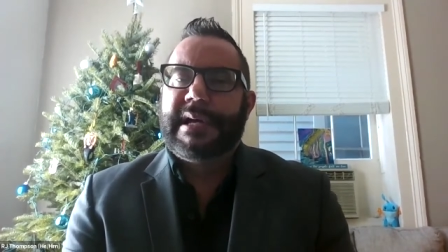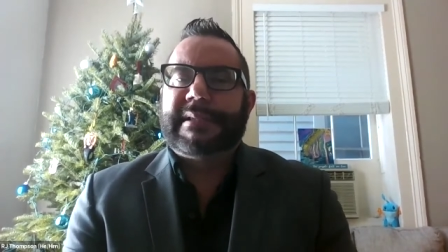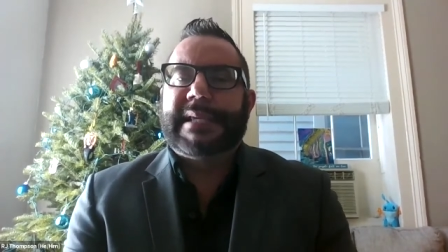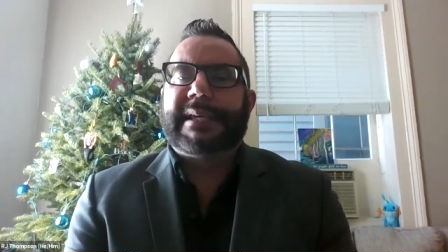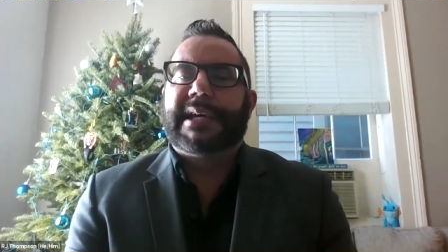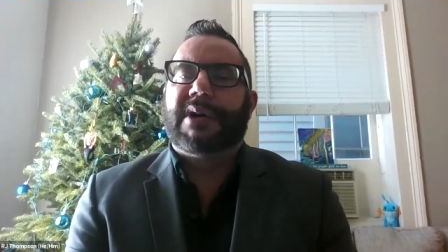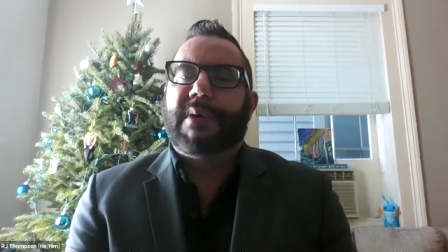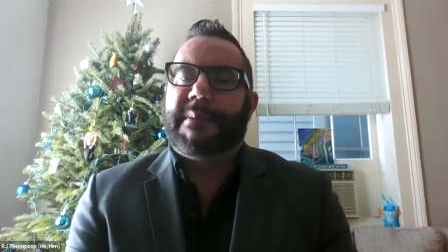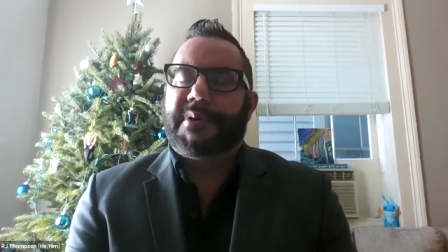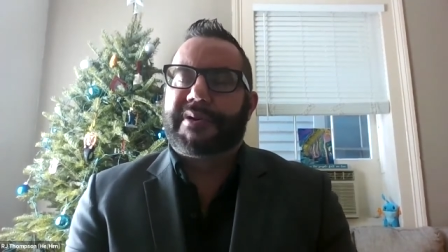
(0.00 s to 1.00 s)
taking
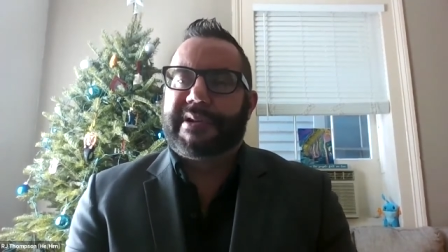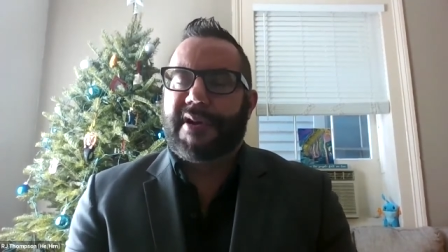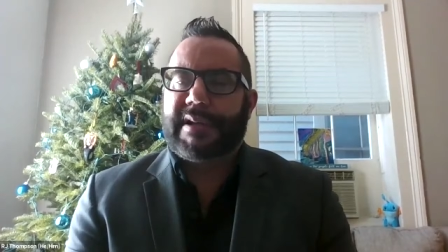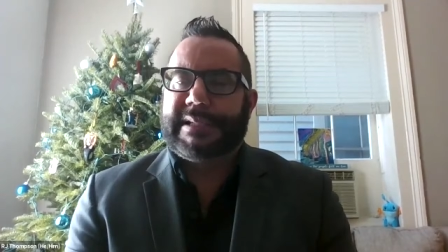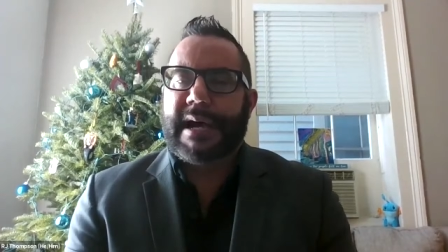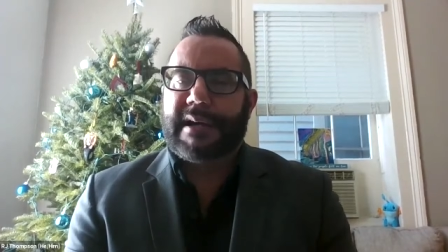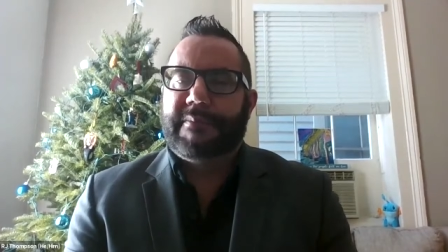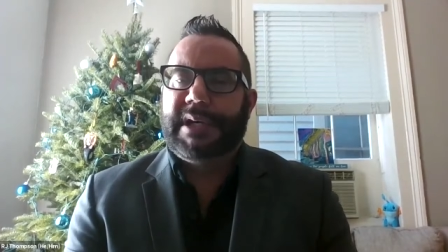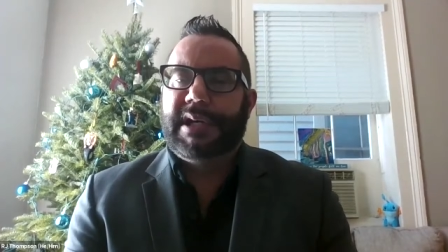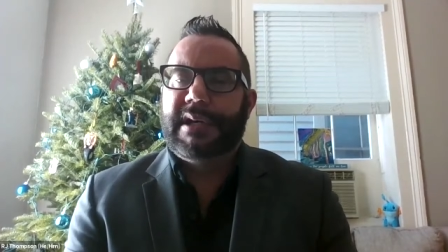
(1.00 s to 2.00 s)
away personal
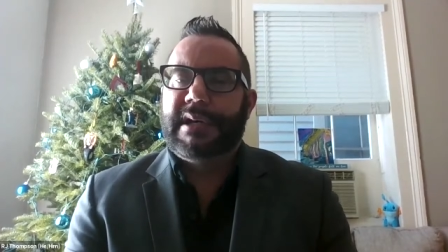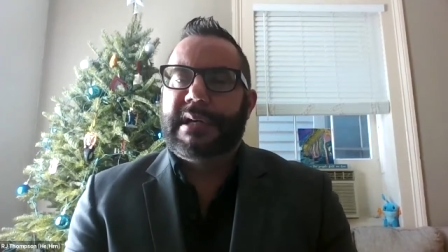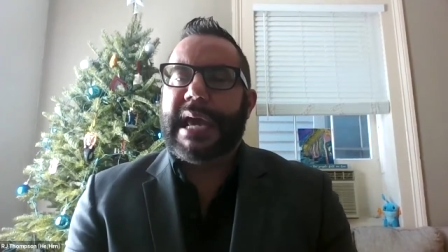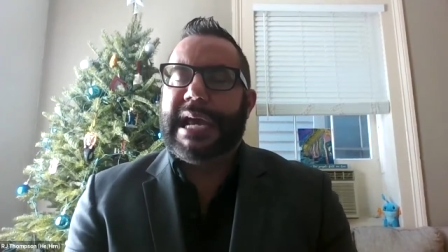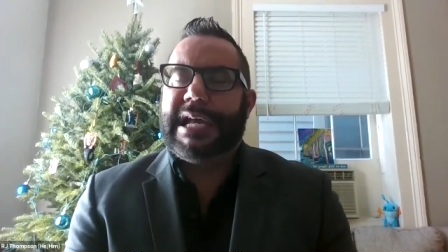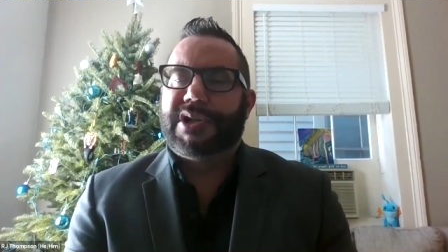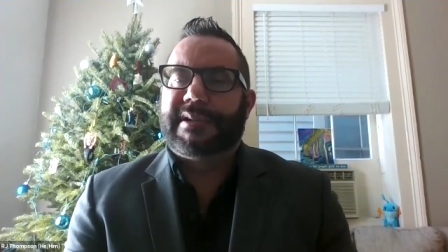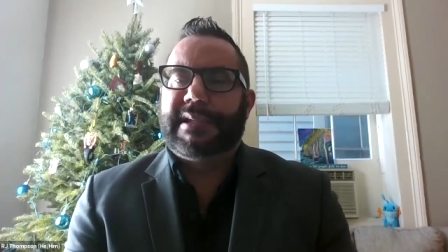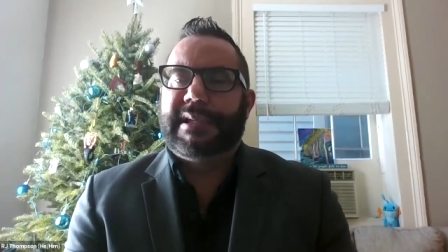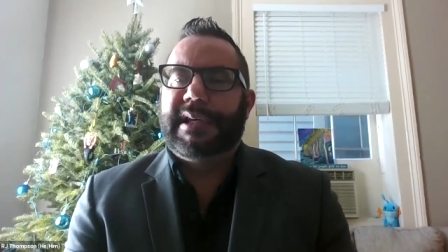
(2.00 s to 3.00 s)
autonomy,
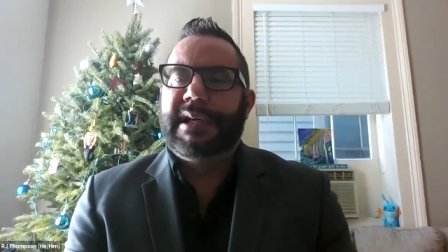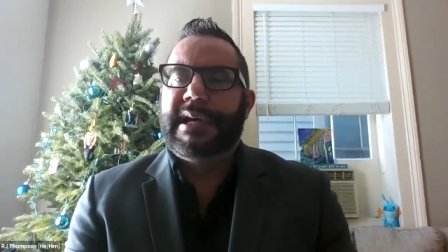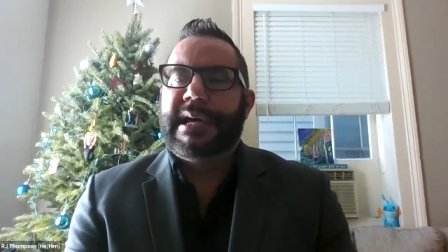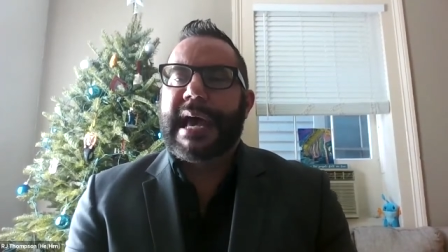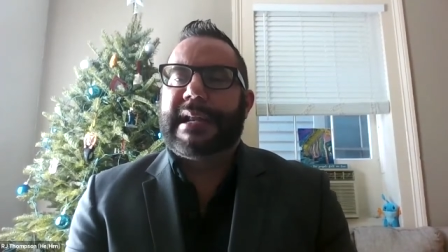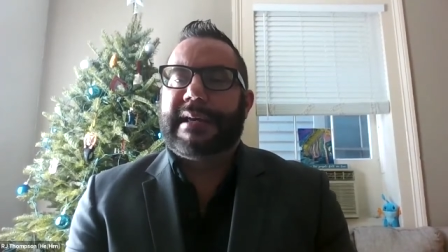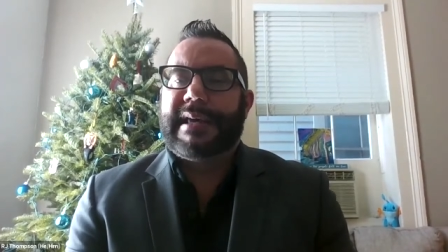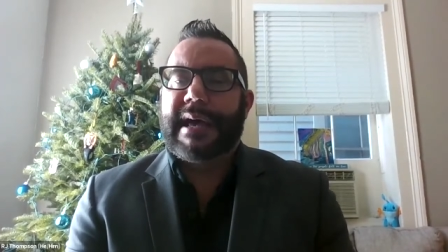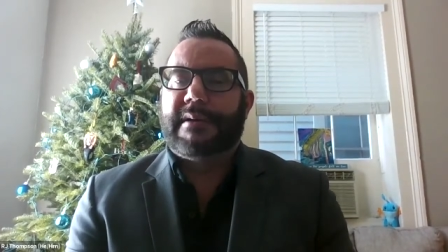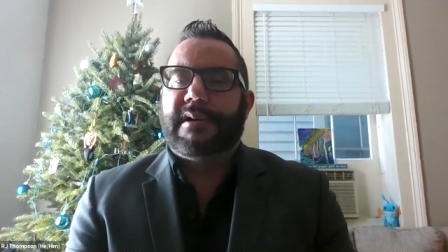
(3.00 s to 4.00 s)
agency, and
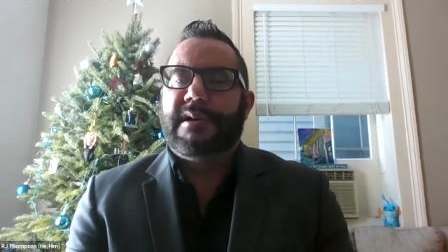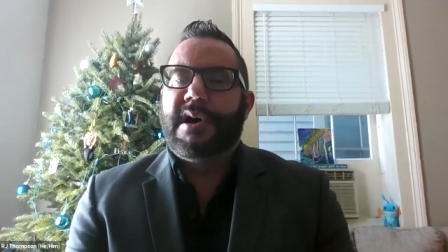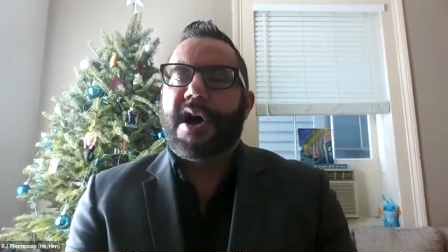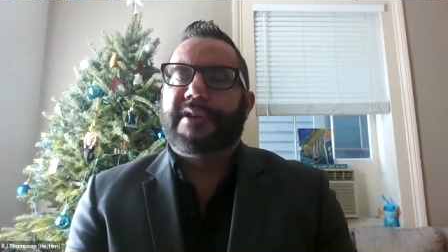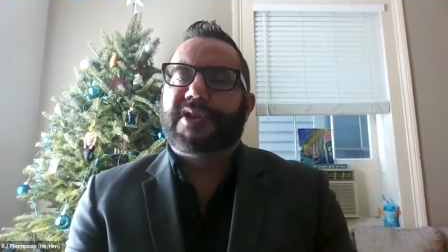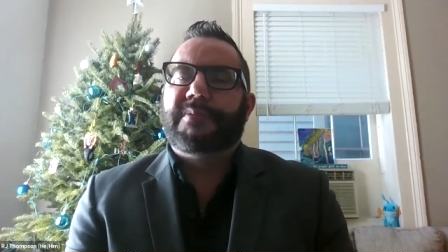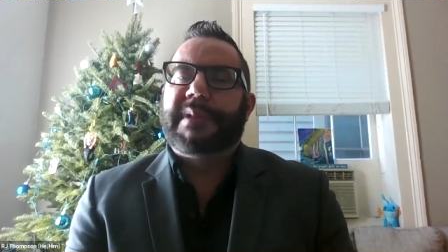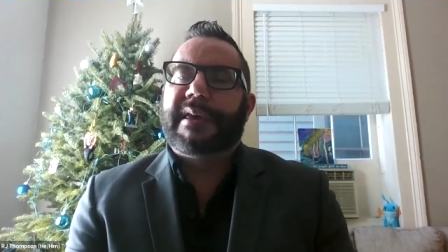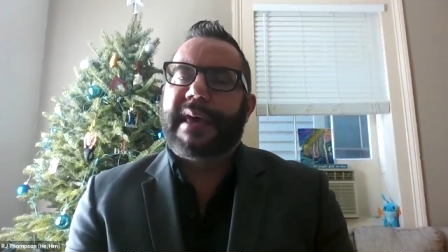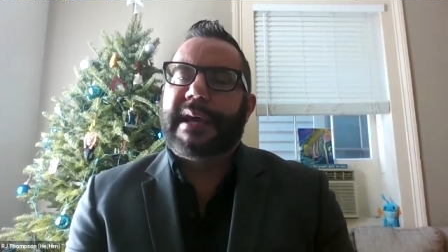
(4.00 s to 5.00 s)
again,
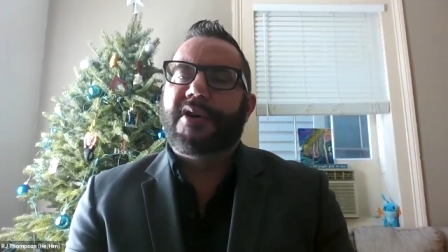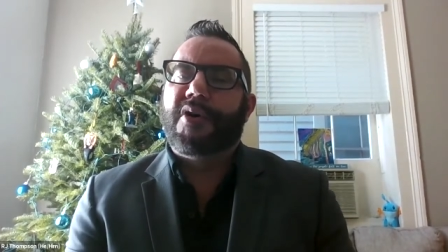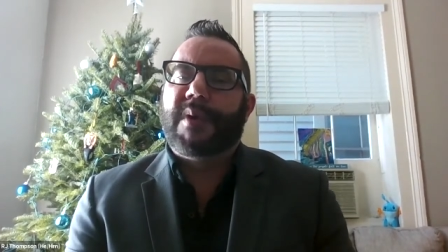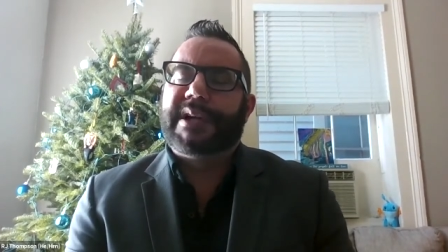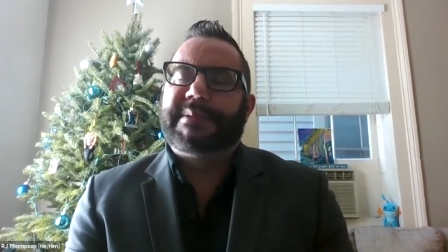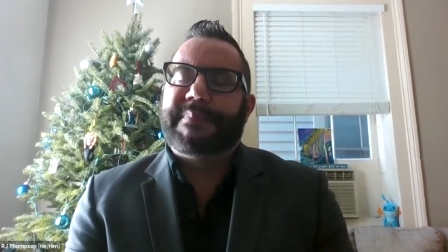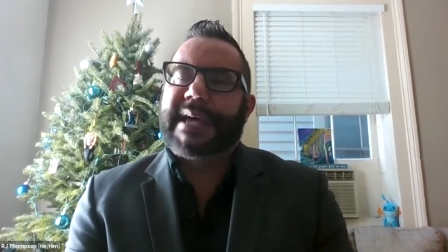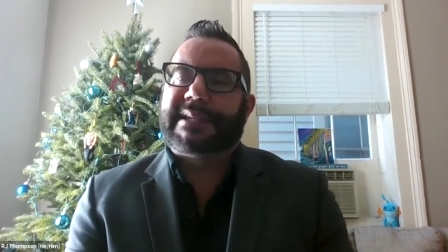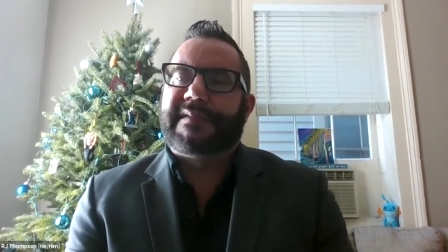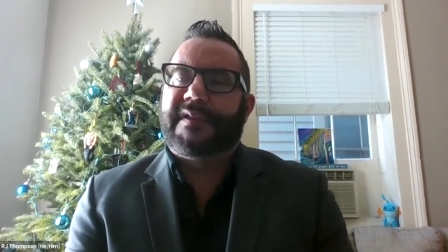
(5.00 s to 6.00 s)
assuming they know what is
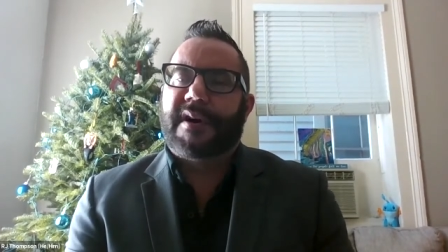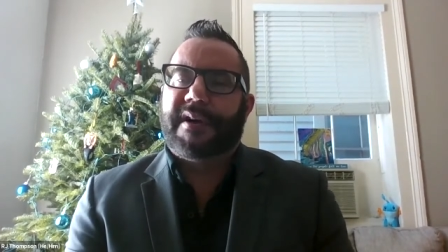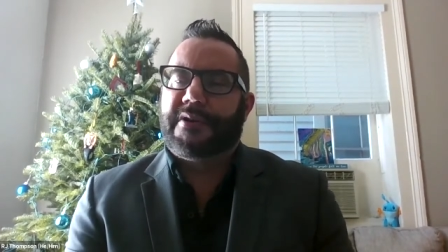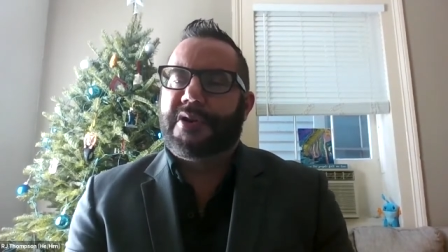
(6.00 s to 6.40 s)
best for other